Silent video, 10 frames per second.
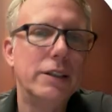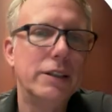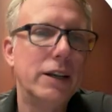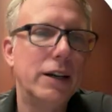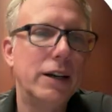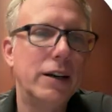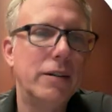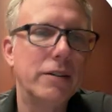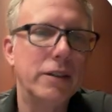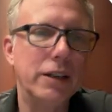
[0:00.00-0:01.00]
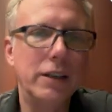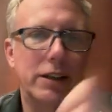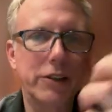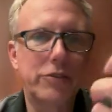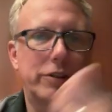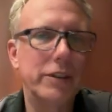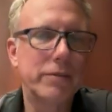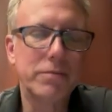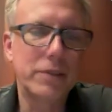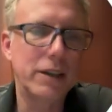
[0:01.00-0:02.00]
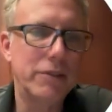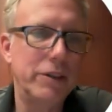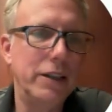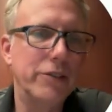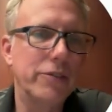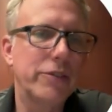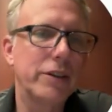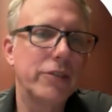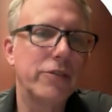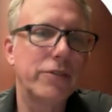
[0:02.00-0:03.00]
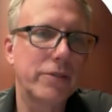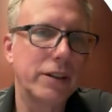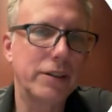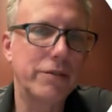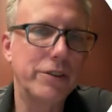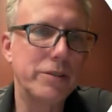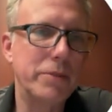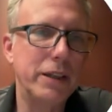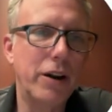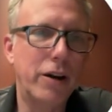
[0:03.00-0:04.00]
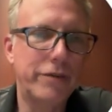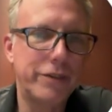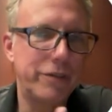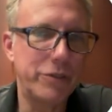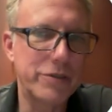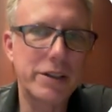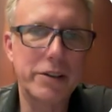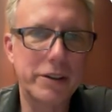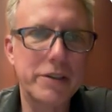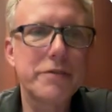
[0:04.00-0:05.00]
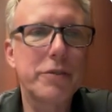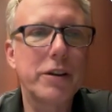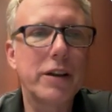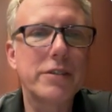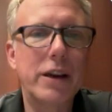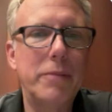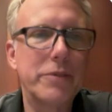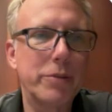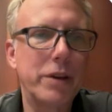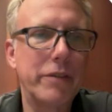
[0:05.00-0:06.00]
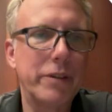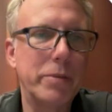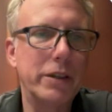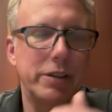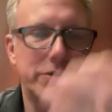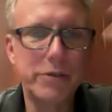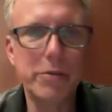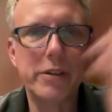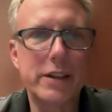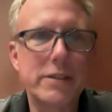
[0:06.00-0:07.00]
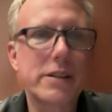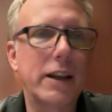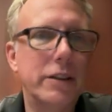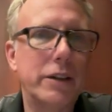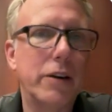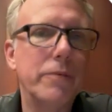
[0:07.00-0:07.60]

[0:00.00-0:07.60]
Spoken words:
The clustering really is visibly off if you stare at this for a long time. So we have the ability to do this at scale now.